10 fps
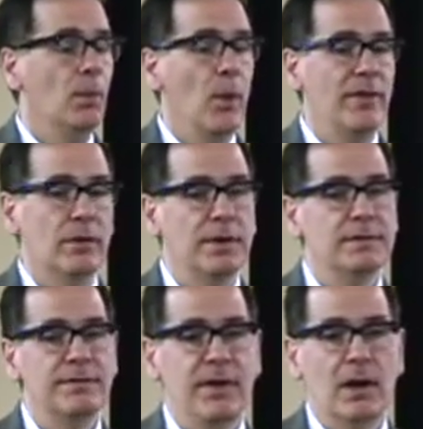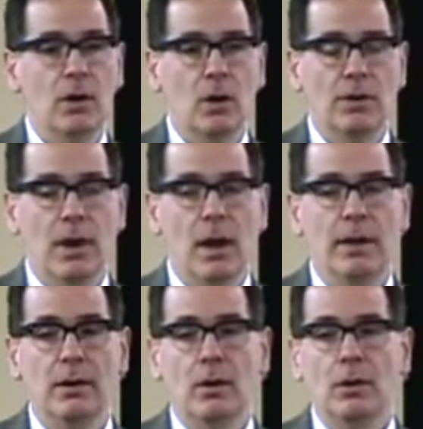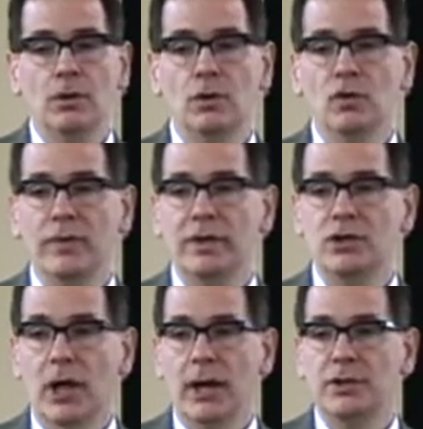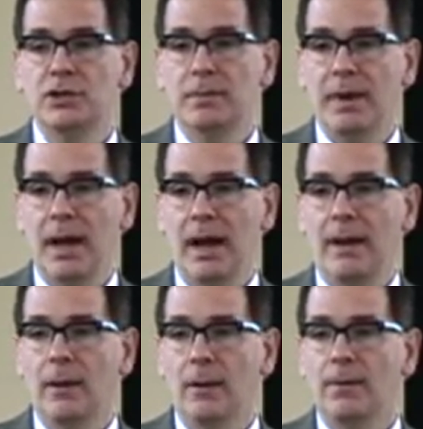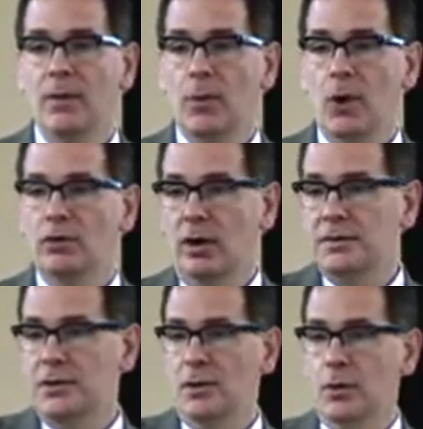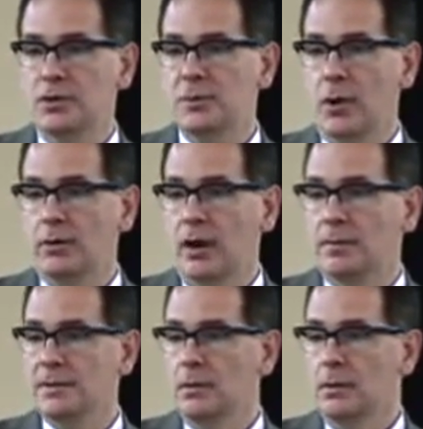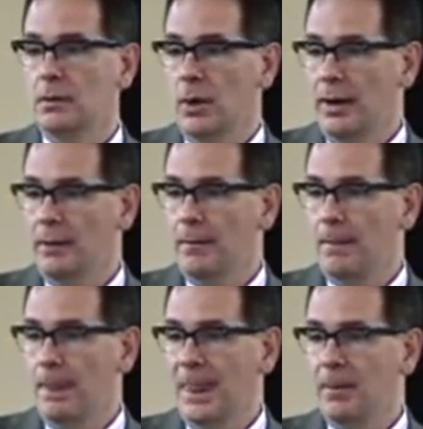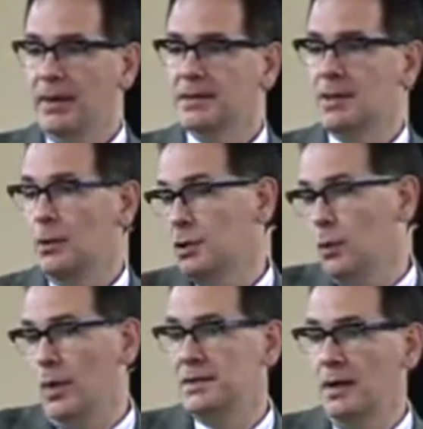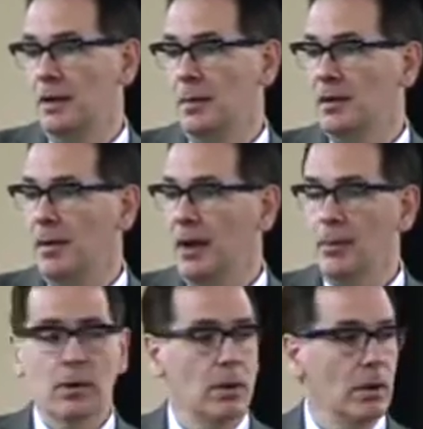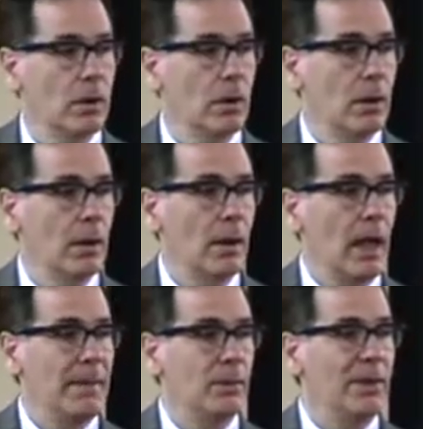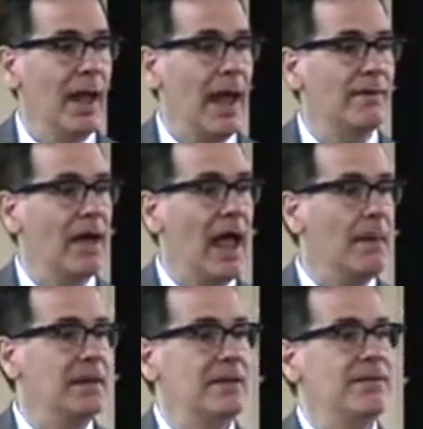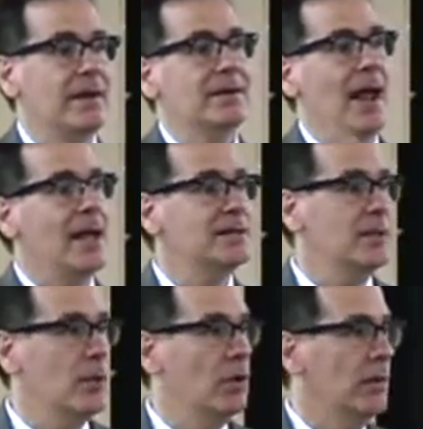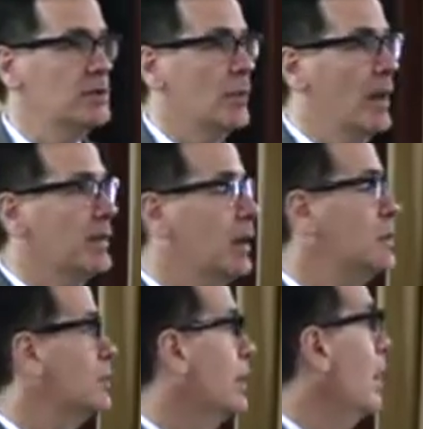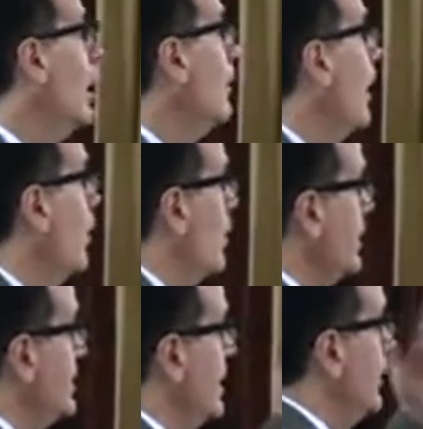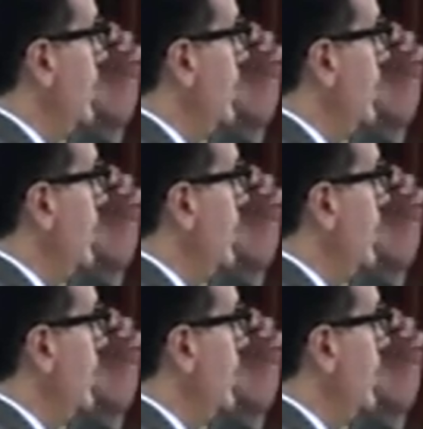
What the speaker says: whether it's fair or not, you will be judged by the programs that are worst programs, right? Because those are the ones that enter the page. I mean, we have how many fantastic programs around the country, but what we see up